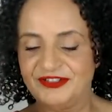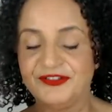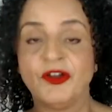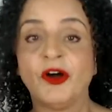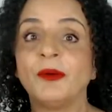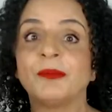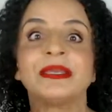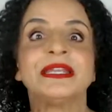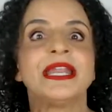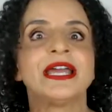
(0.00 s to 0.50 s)

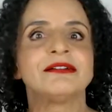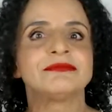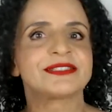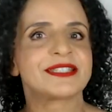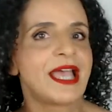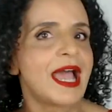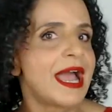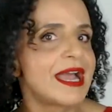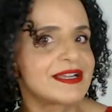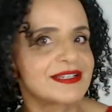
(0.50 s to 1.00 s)
not being
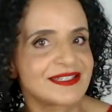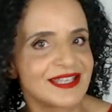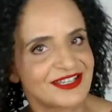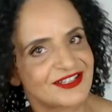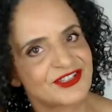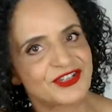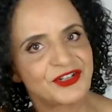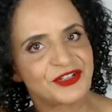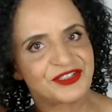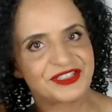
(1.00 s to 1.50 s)
able to
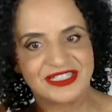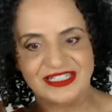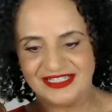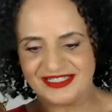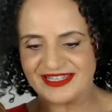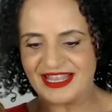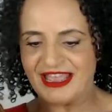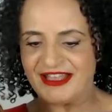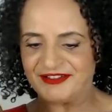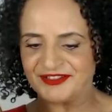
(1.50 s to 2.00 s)
access your
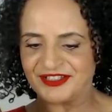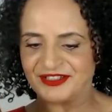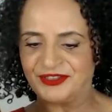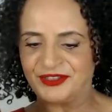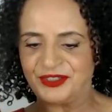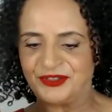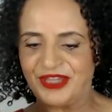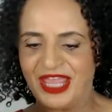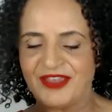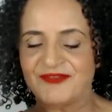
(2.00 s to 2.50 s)
details
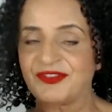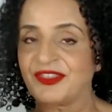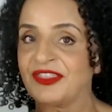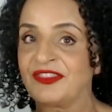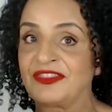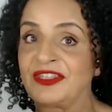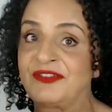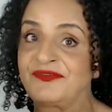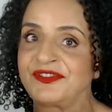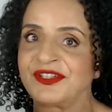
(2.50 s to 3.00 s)
and
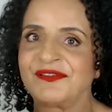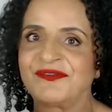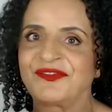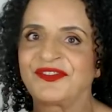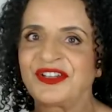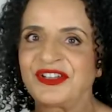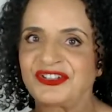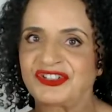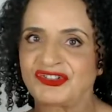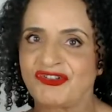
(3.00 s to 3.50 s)
everything that you've done
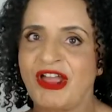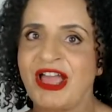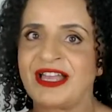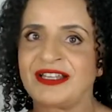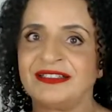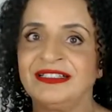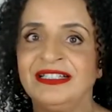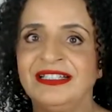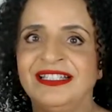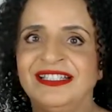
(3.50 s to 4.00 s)
for your
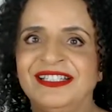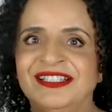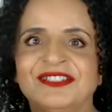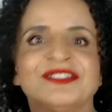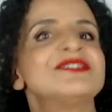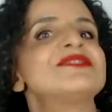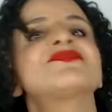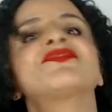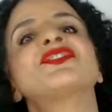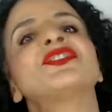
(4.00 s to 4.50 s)
trial,
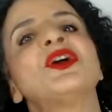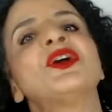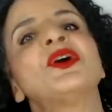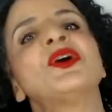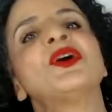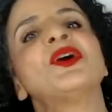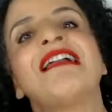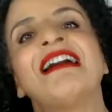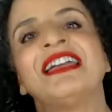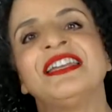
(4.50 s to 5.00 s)
for
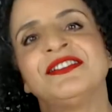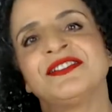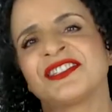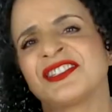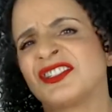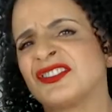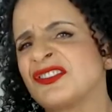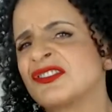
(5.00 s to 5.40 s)
your clients.